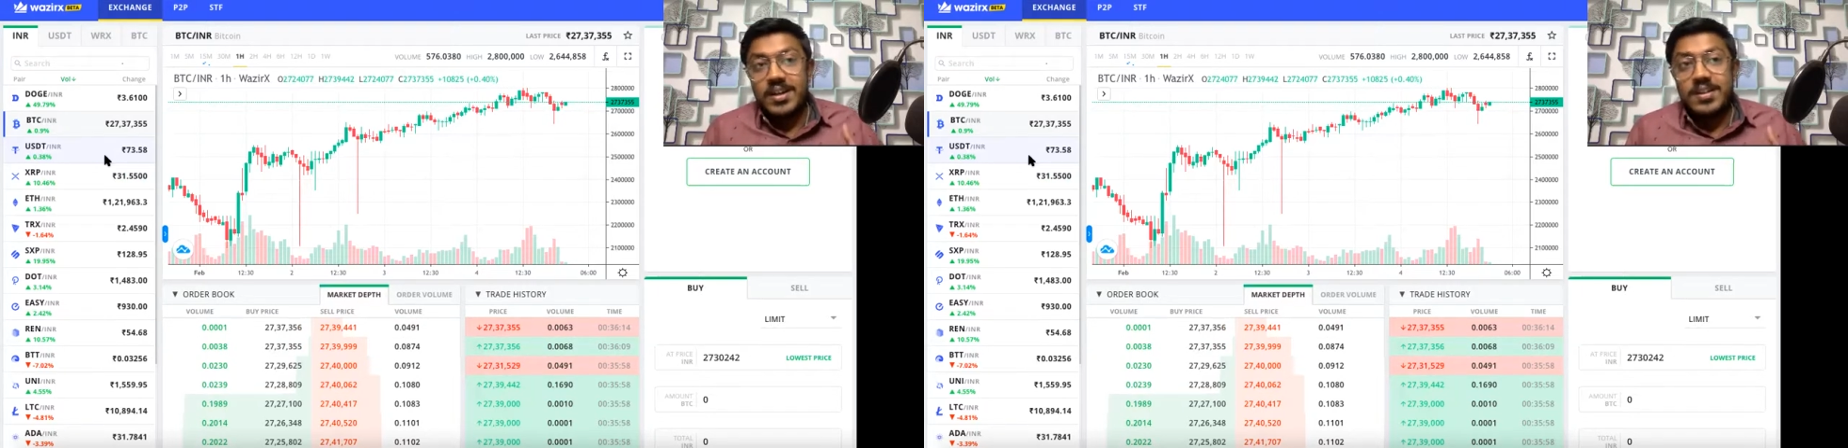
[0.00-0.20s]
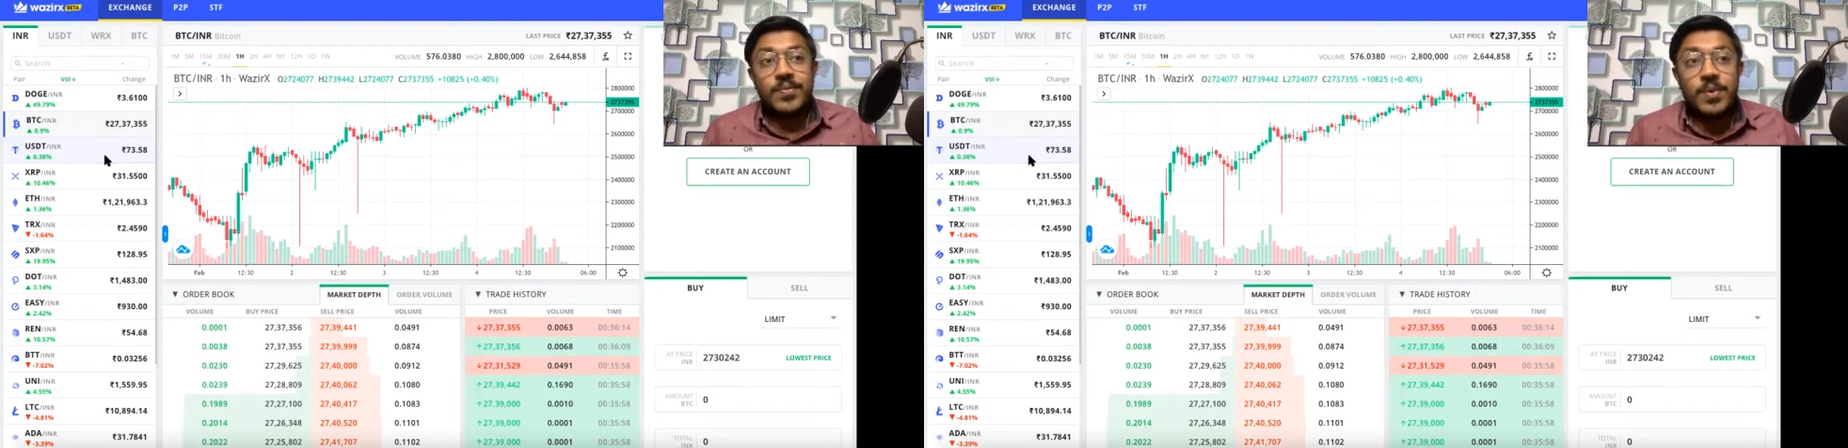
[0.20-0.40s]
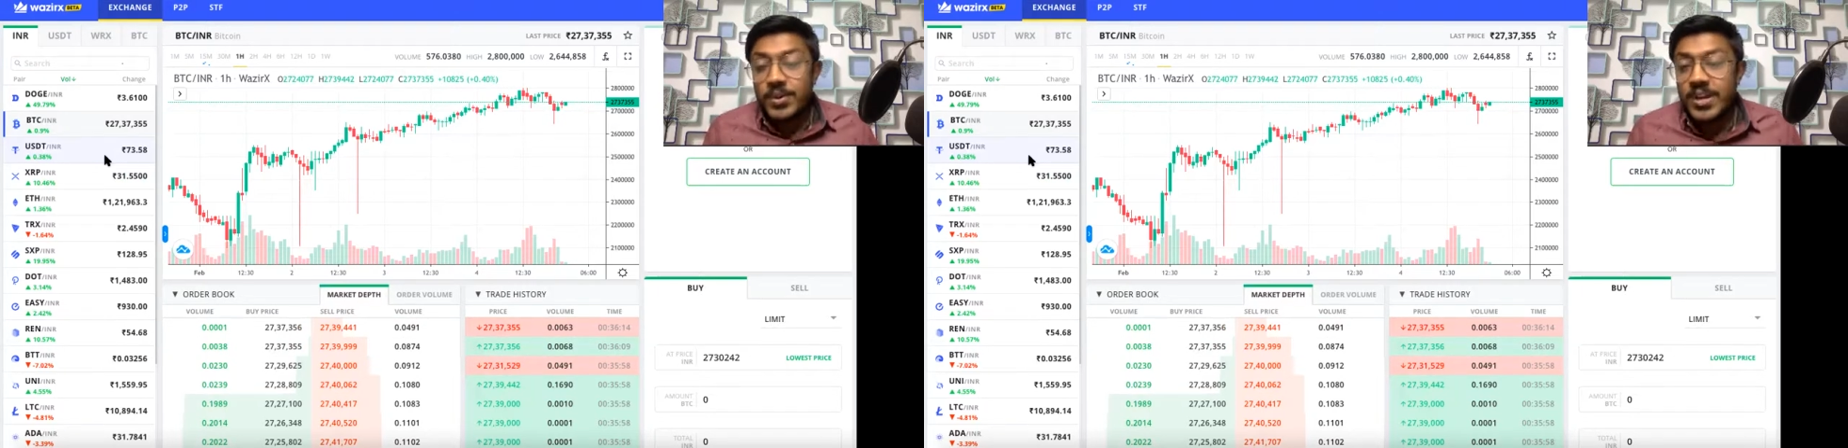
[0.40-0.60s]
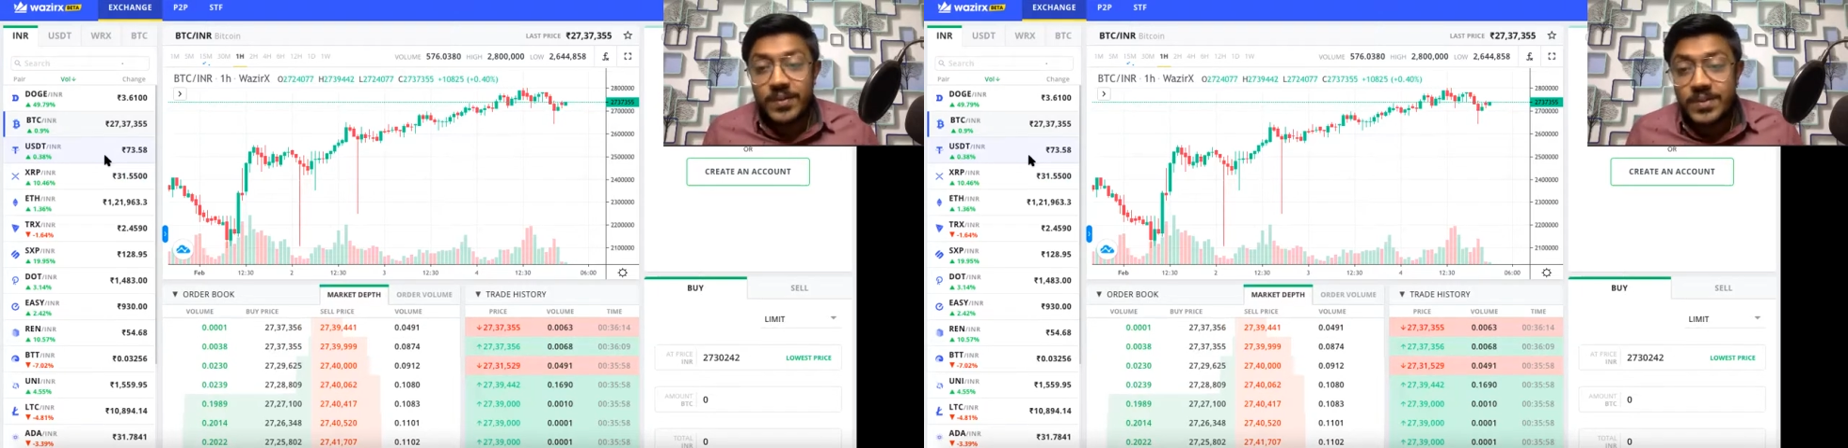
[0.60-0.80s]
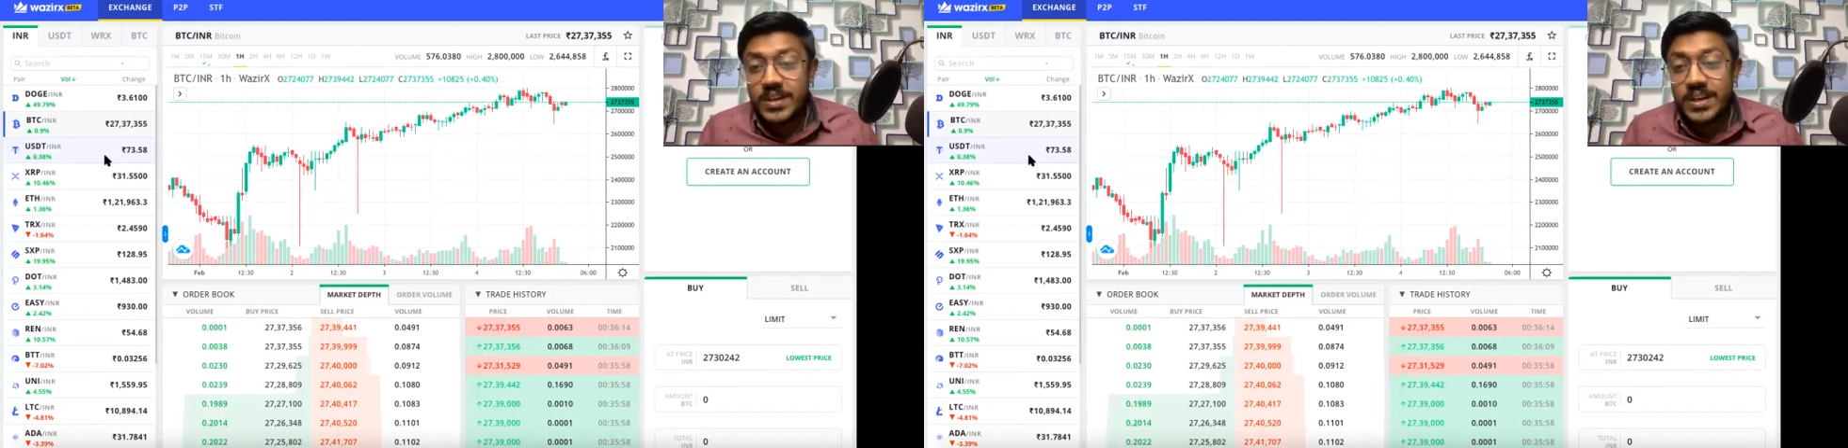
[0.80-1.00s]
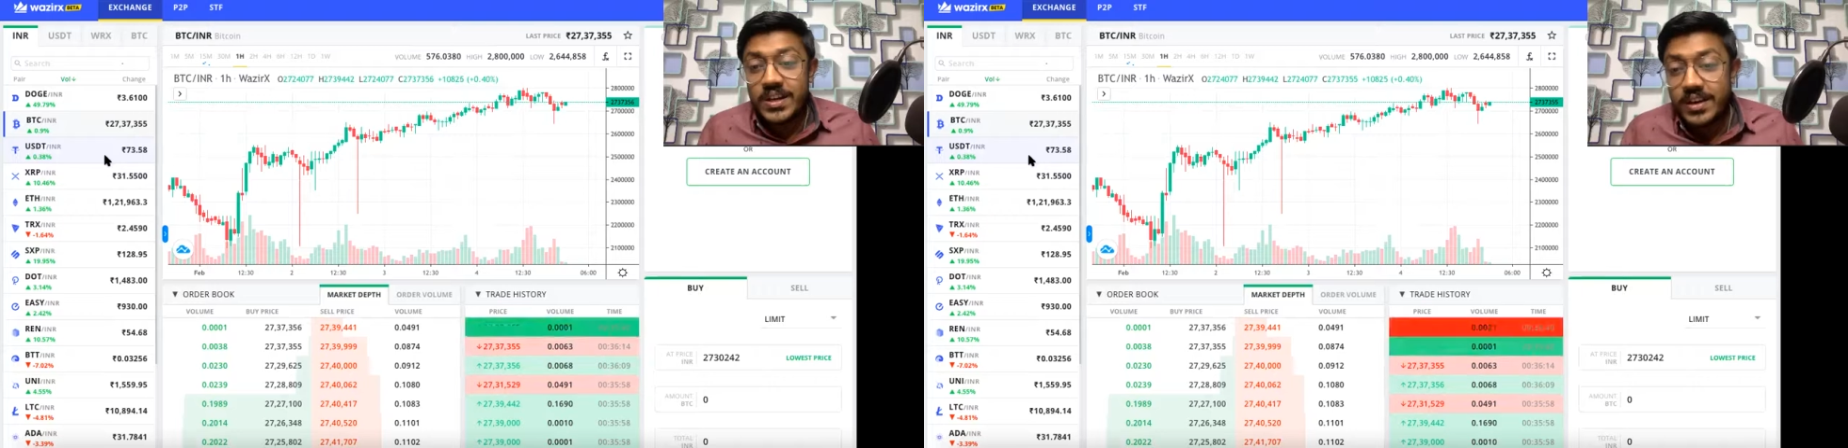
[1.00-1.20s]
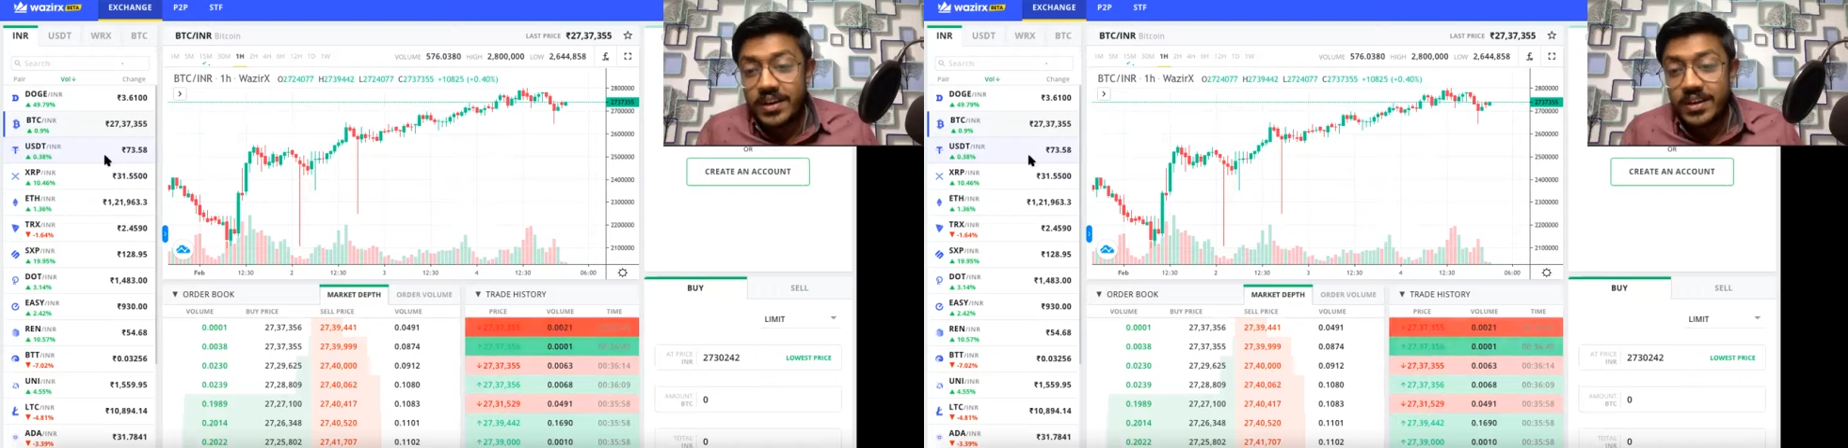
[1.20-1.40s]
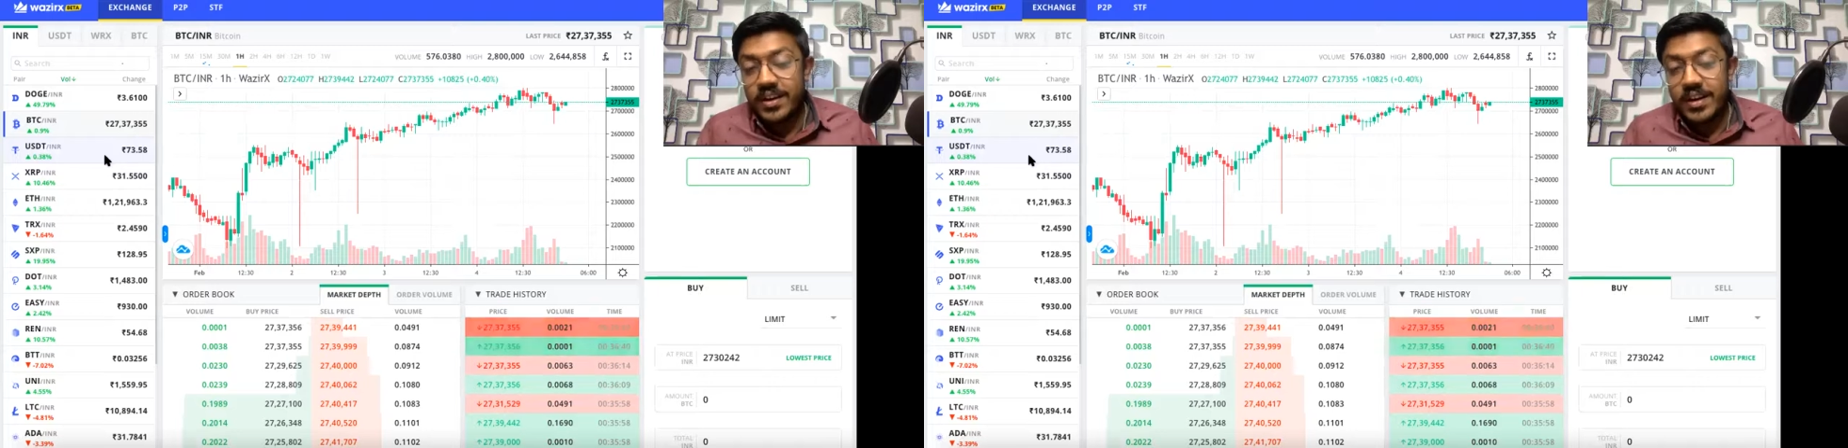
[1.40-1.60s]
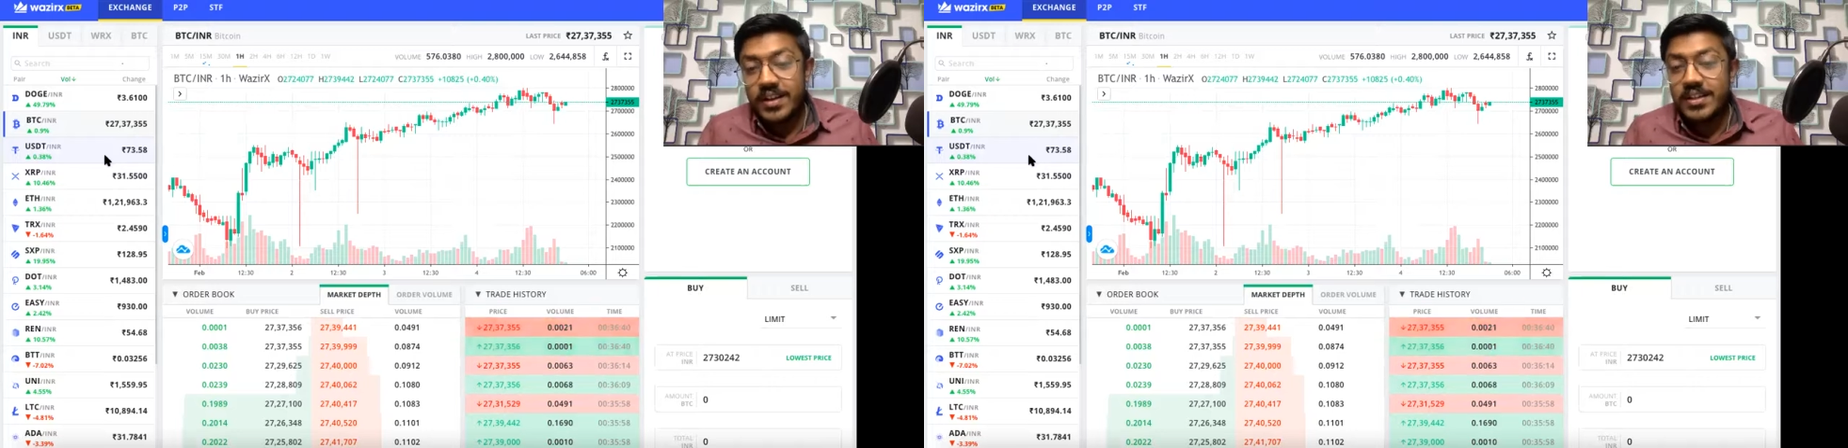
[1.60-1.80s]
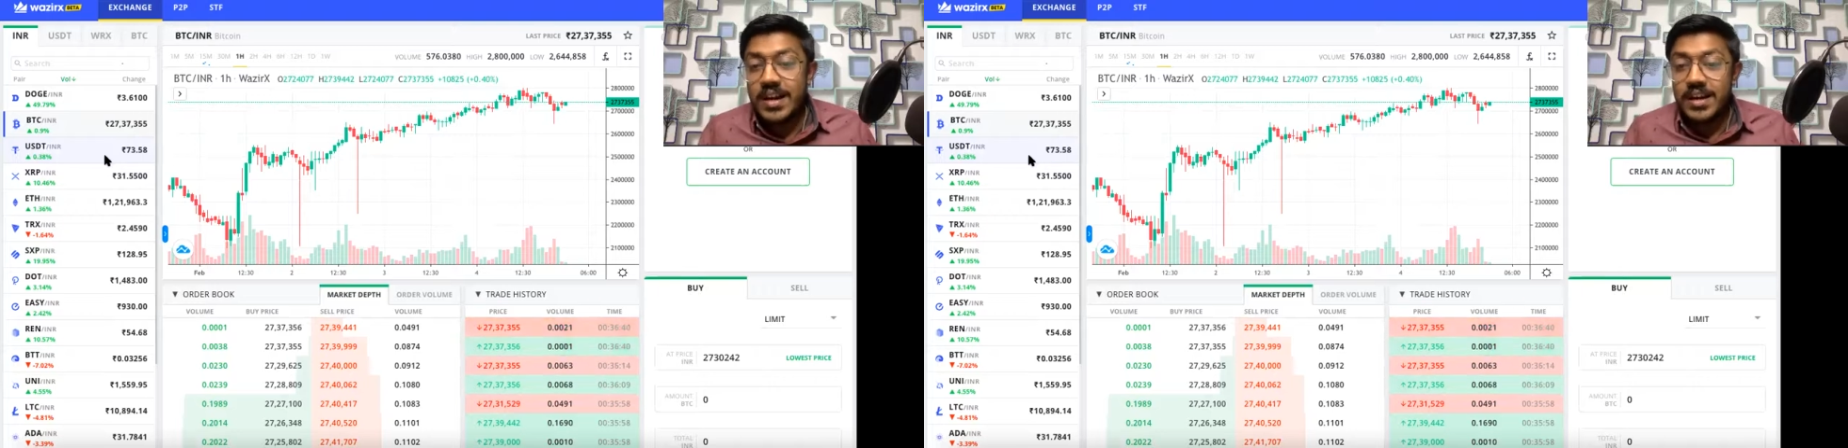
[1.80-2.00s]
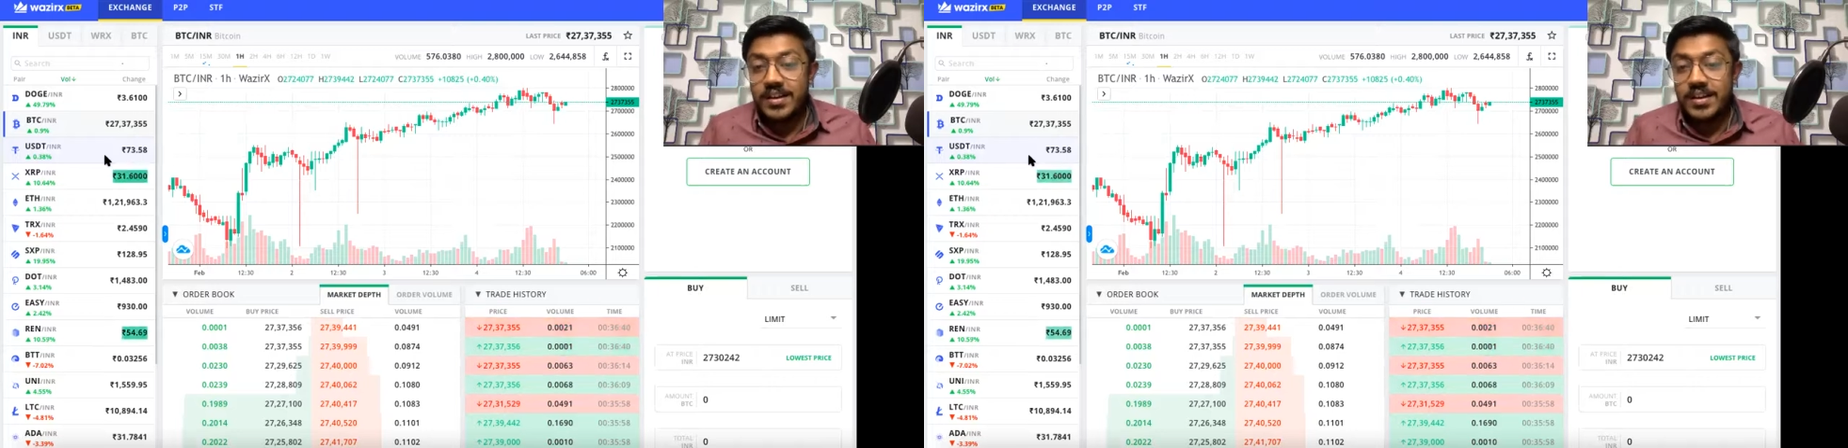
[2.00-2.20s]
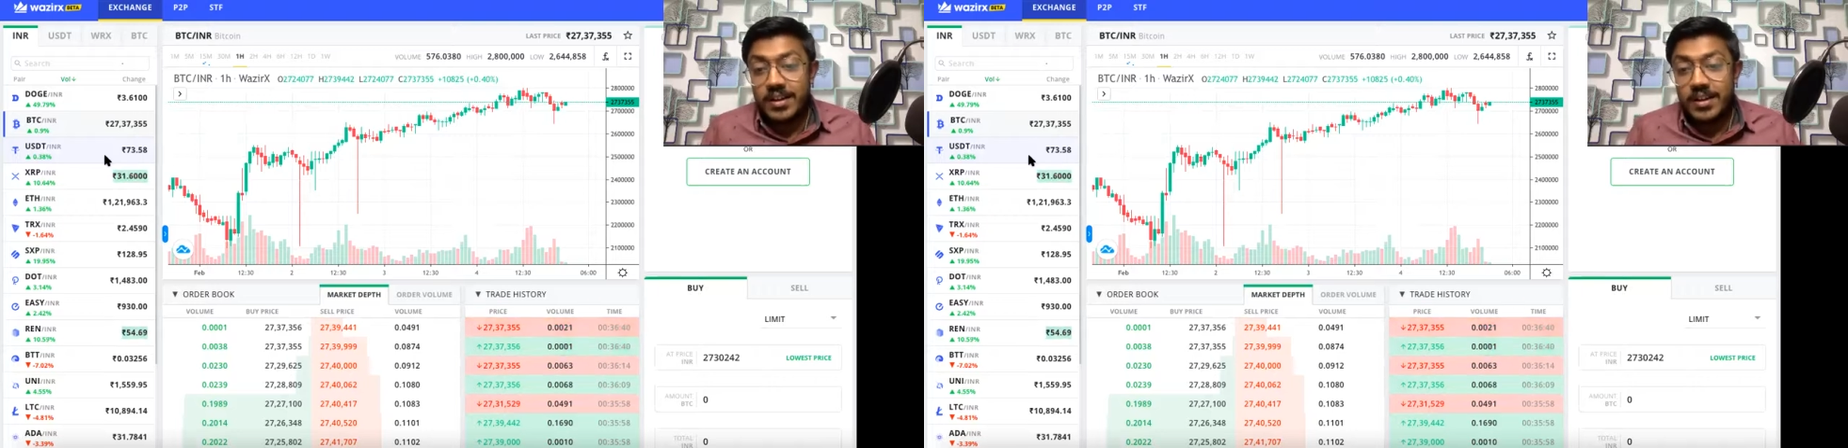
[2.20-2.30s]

the FOMO that was created in India, that